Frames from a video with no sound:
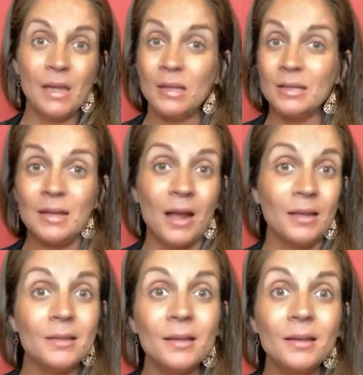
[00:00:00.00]
it's not
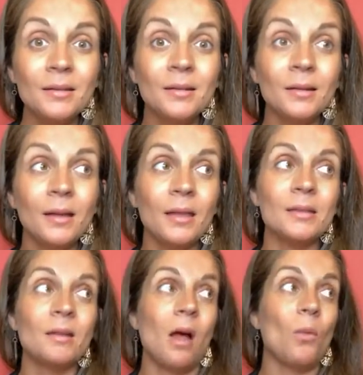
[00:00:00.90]
easy.
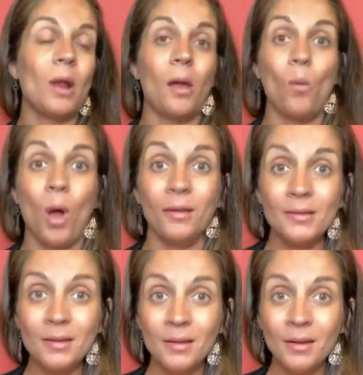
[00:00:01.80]
It's not what I want.